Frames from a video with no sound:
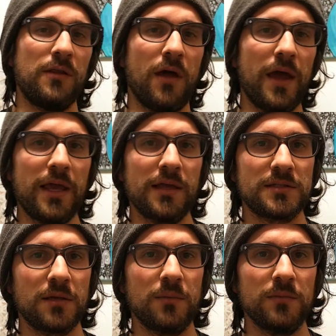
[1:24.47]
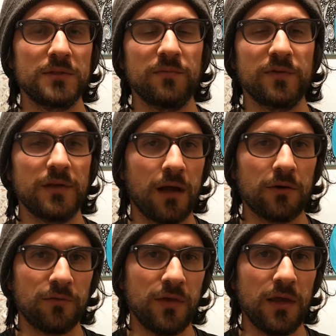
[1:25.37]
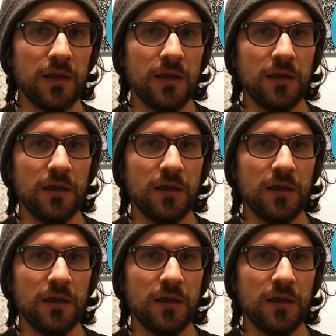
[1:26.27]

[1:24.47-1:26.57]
like, and some photography